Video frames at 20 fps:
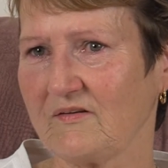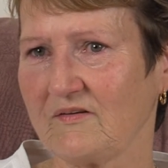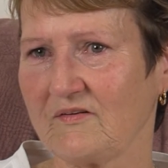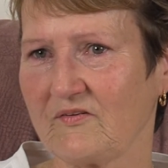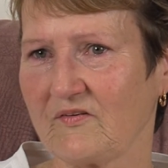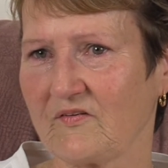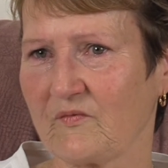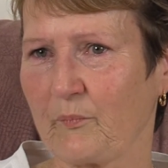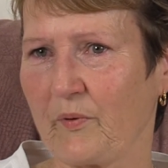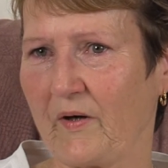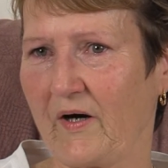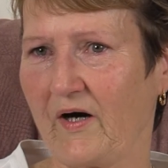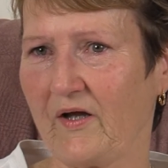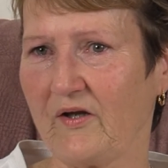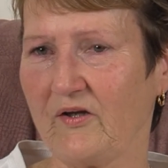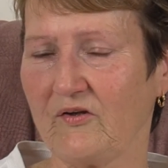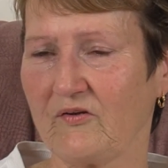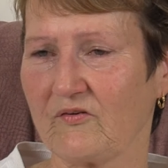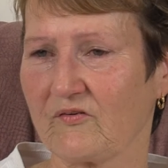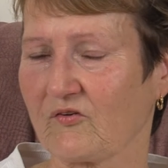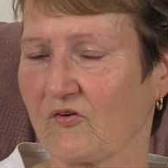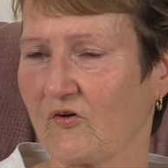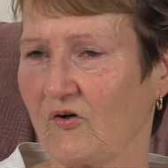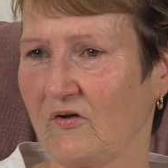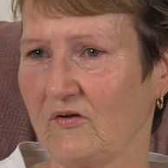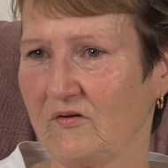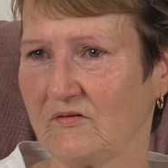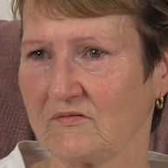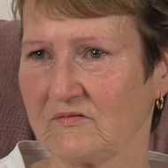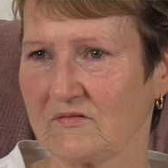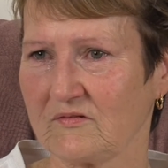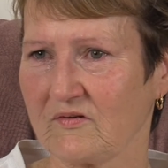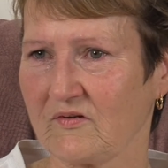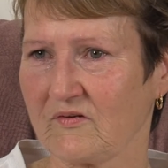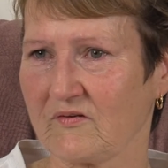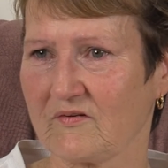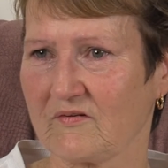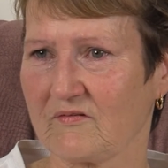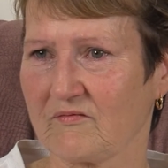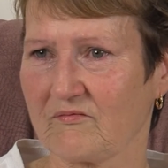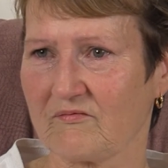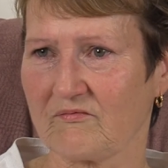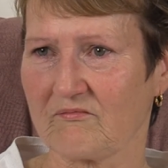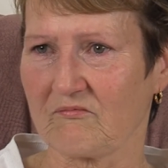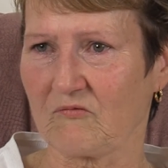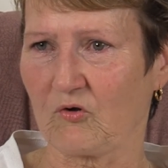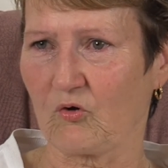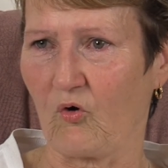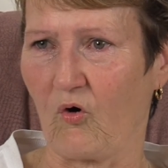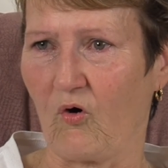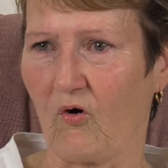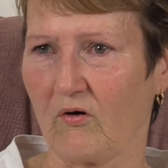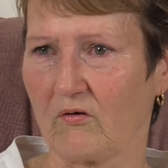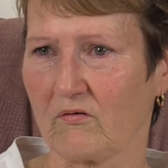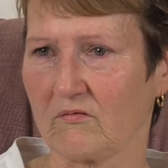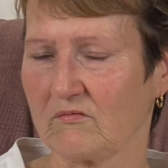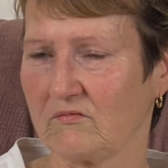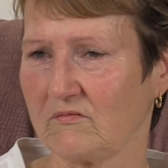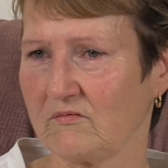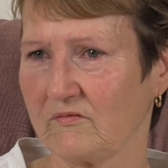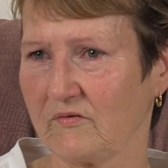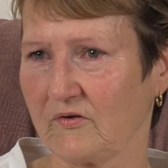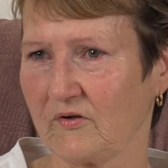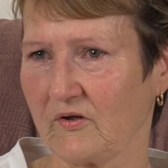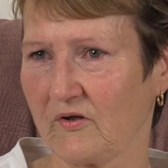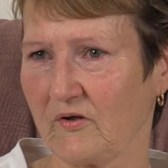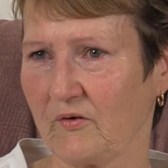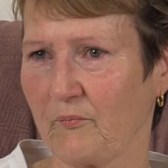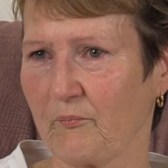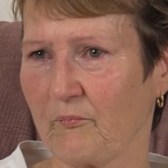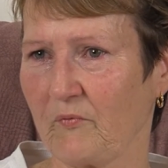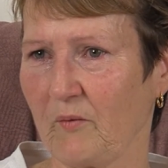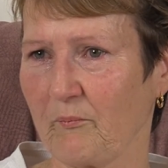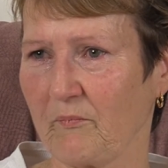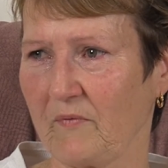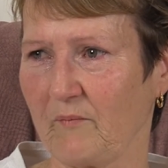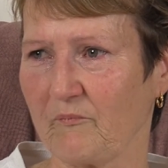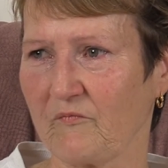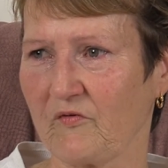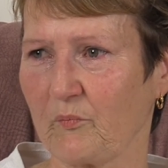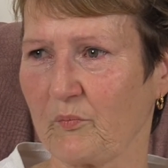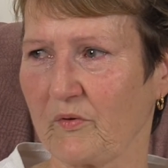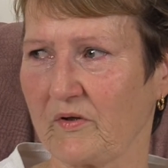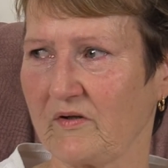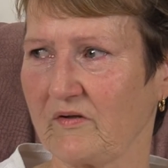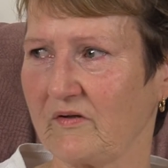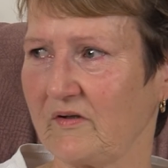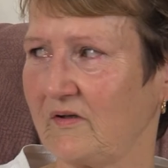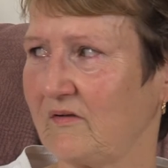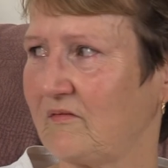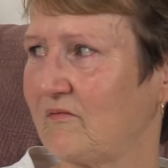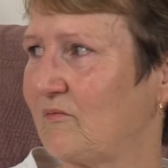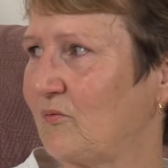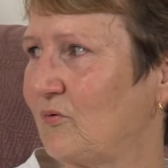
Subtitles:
just party is gone, just gone. My mum's been dead,